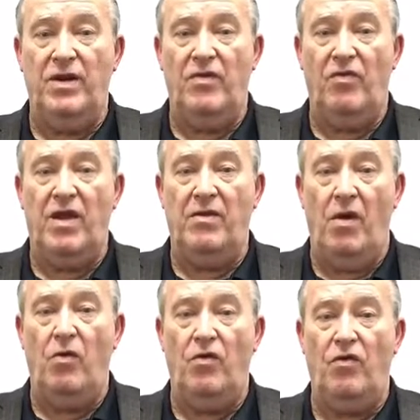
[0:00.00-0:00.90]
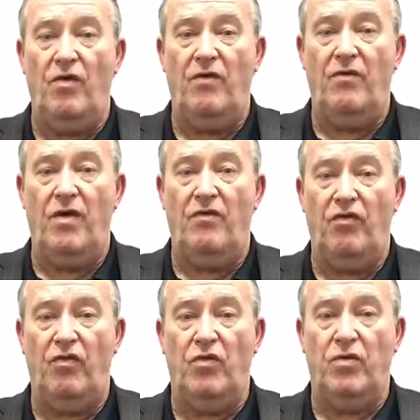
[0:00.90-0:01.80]
is a notice of
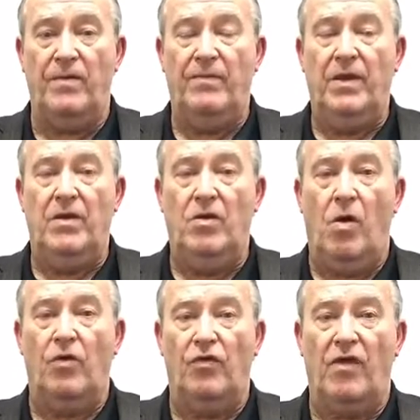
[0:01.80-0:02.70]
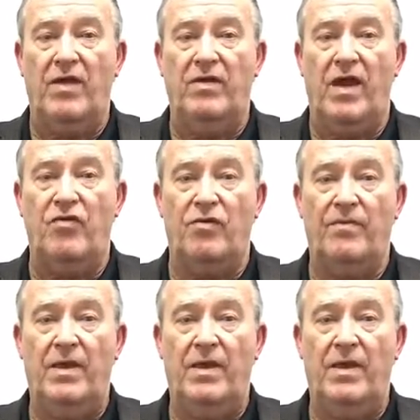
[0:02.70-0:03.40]
suit called a citation.